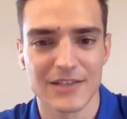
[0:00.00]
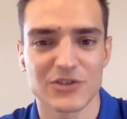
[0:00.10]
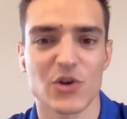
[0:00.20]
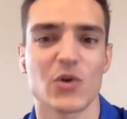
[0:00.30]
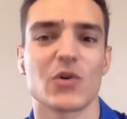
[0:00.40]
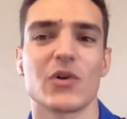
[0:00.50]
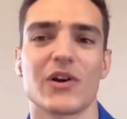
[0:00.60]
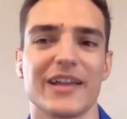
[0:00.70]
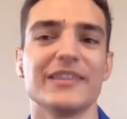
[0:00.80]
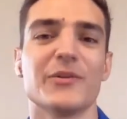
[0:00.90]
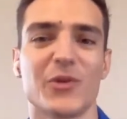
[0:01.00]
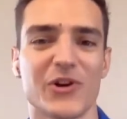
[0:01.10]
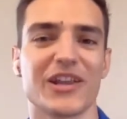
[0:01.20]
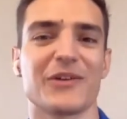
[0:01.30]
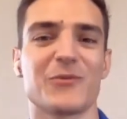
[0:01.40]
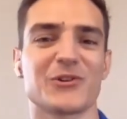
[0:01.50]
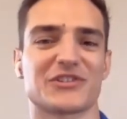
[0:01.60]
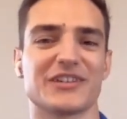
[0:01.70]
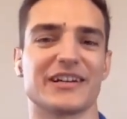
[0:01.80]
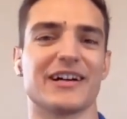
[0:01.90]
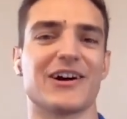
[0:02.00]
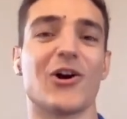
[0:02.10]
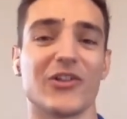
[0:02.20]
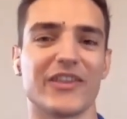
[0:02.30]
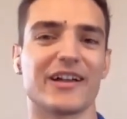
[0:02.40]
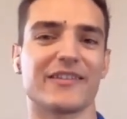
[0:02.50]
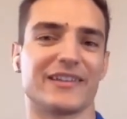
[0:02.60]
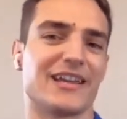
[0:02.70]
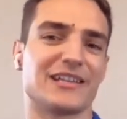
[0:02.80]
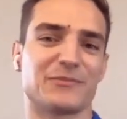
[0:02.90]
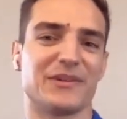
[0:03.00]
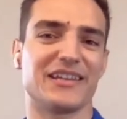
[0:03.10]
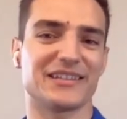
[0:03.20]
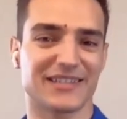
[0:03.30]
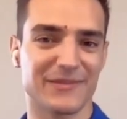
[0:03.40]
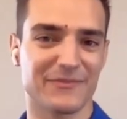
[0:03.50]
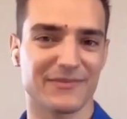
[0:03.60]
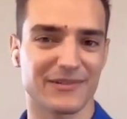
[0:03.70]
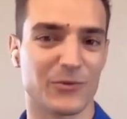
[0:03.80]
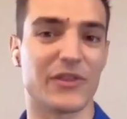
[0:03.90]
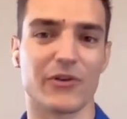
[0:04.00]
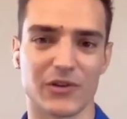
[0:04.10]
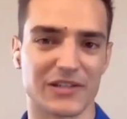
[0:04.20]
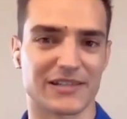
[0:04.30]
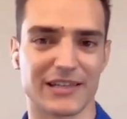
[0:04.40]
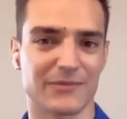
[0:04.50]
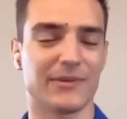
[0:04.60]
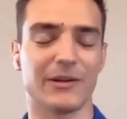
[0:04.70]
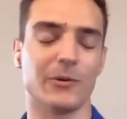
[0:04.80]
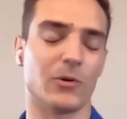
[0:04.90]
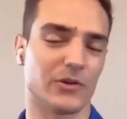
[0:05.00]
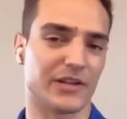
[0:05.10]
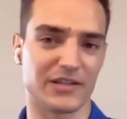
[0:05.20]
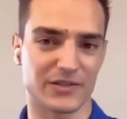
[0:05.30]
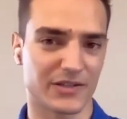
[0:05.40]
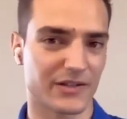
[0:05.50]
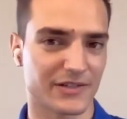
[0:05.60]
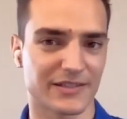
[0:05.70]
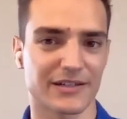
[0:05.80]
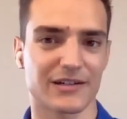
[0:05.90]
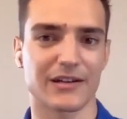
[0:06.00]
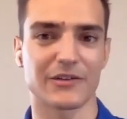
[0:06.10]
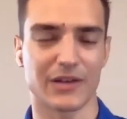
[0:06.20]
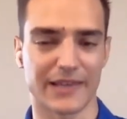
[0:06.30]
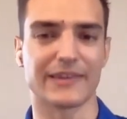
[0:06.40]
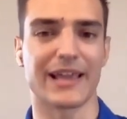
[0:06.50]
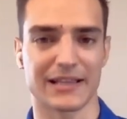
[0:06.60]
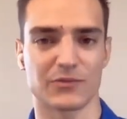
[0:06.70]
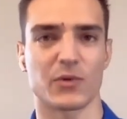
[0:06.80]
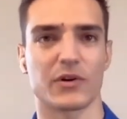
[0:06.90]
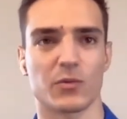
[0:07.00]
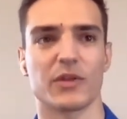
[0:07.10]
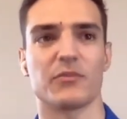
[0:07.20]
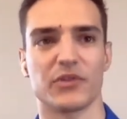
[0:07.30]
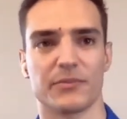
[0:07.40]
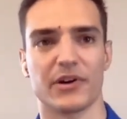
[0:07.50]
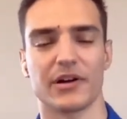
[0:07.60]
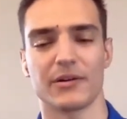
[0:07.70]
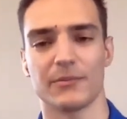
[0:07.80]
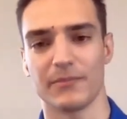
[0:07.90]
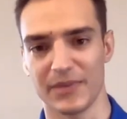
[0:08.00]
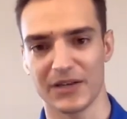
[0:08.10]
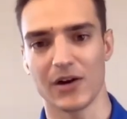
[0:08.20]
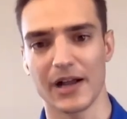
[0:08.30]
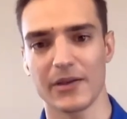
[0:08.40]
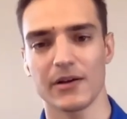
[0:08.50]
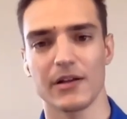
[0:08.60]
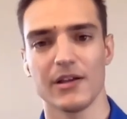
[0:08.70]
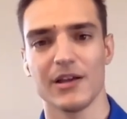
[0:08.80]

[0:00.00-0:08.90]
So in the morning was the Honda, the HPD sim with all the team and all the engineers there. And that's where we prepare Mid-Ohio.